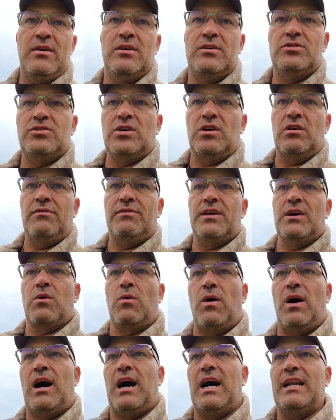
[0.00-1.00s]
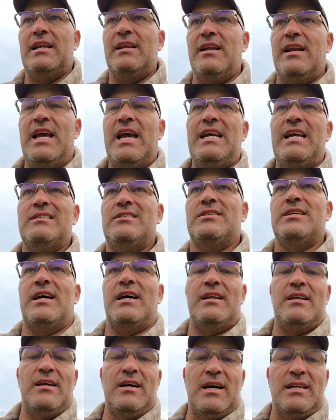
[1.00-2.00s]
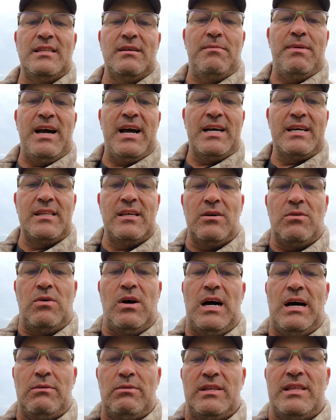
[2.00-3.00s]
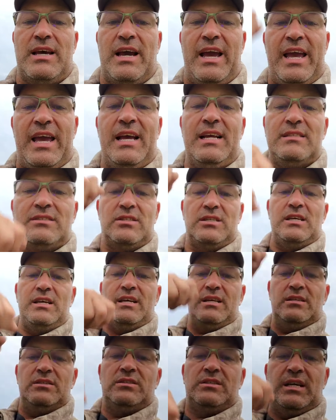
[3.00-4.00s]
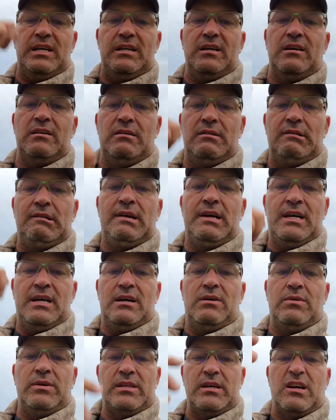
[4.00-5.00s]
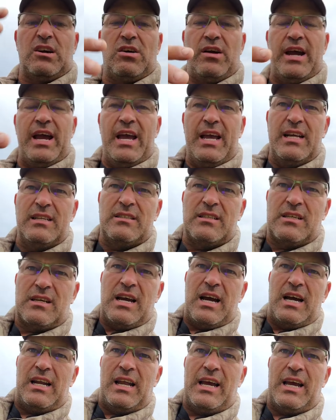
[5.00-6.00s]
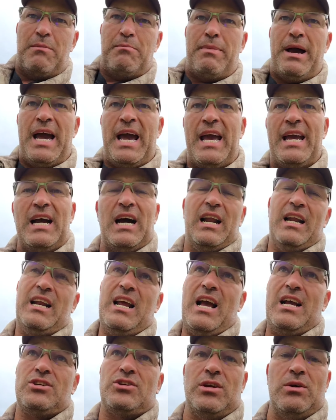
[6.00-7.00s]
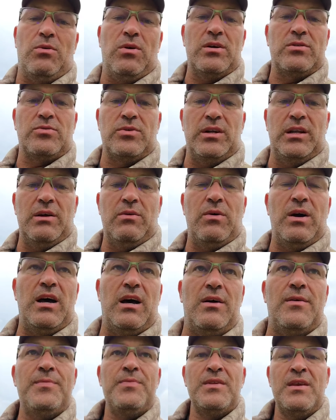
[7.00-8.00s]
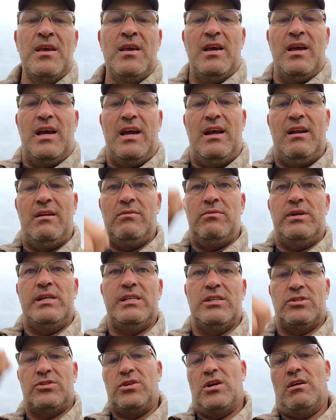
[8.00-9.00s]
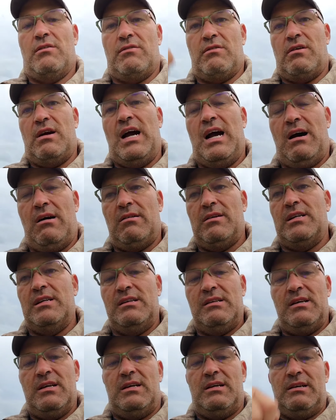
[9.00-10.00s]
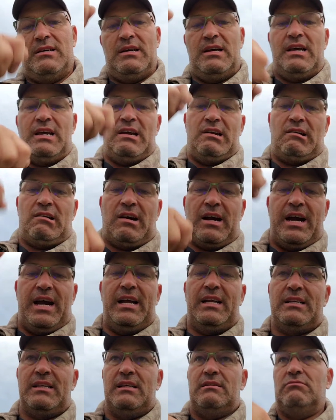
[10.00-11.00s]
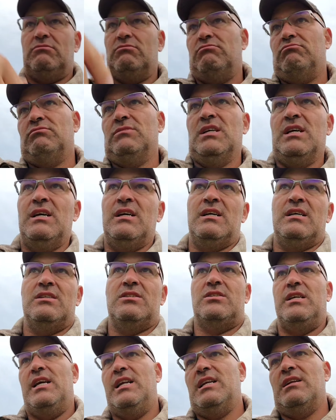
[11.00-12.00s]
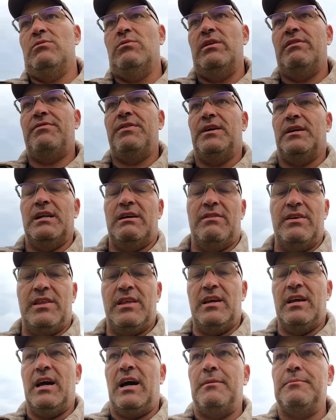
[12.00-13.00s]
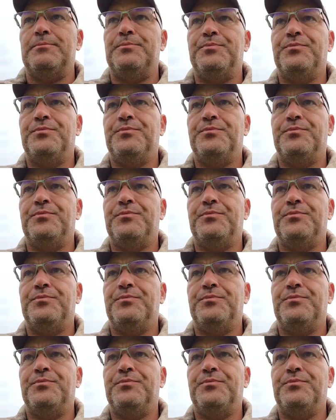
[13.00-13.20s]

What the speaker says: drove the quad, and Nate sat on the back of the quad with a hand seeder with a crank. It's got like a bag on it. It actually worked really well. And we just drove around, and he cranked and seeded, and we filled everything up.